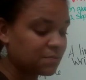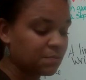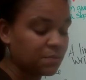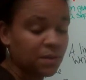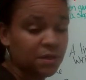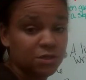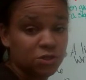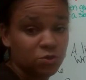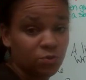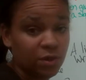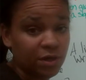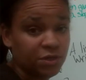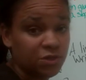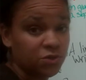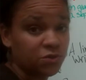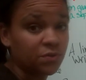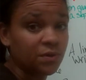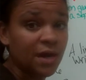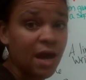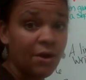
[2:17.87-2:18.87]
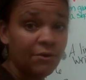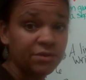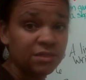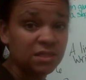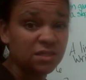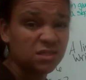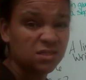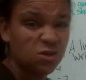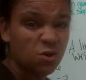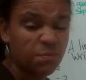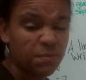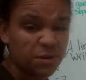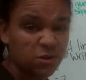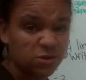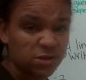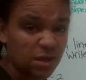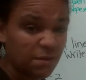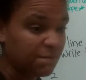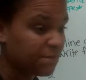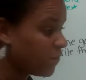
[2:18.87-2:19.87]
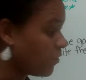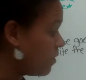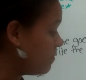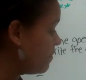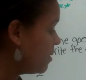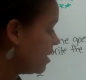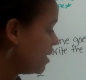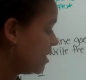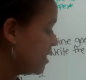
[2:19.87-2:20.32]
plus 22. Now it's in slope-intercept form.